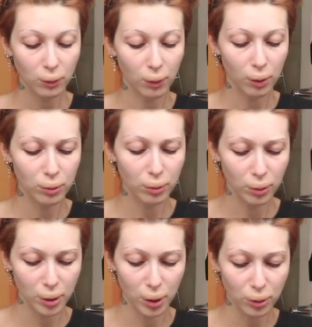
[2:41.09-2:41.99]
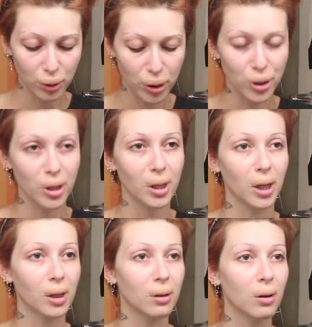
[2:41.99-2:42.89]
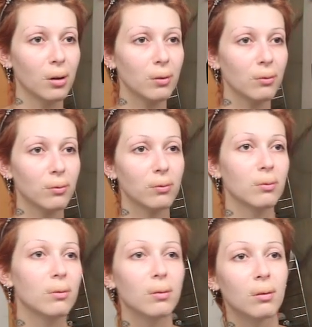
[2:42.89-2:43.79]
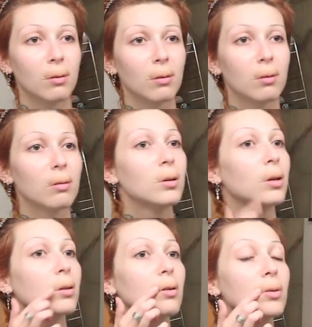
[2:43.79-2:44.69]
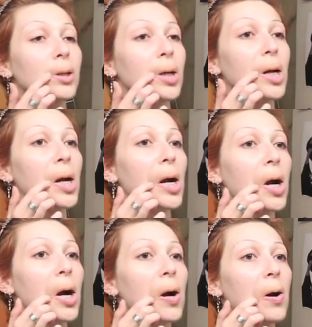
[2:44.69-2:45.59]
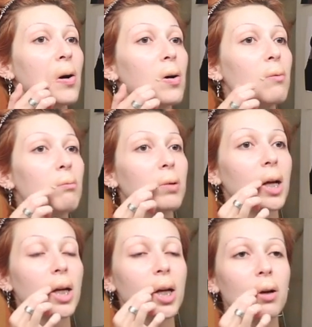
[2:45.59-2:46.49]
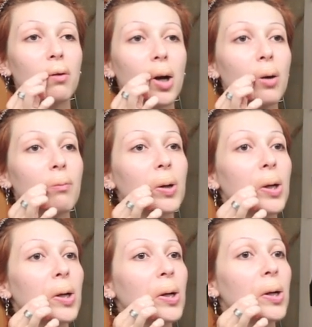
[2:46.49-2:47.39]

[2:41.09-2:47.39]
of all, there's all this extra shit hanging off that I thought was gonna like blend it well, but